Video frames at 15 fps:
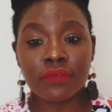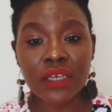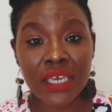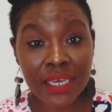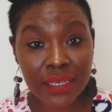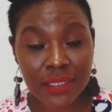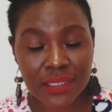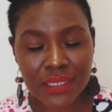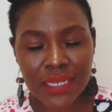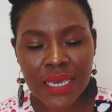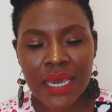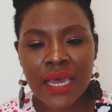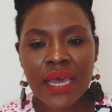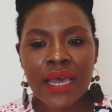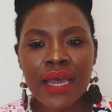kids,
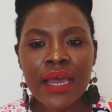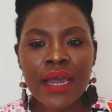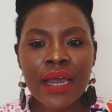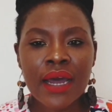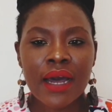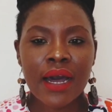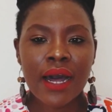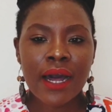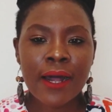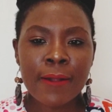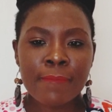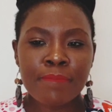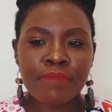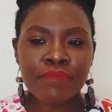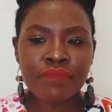
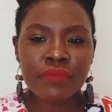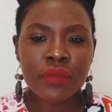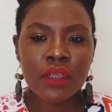I'm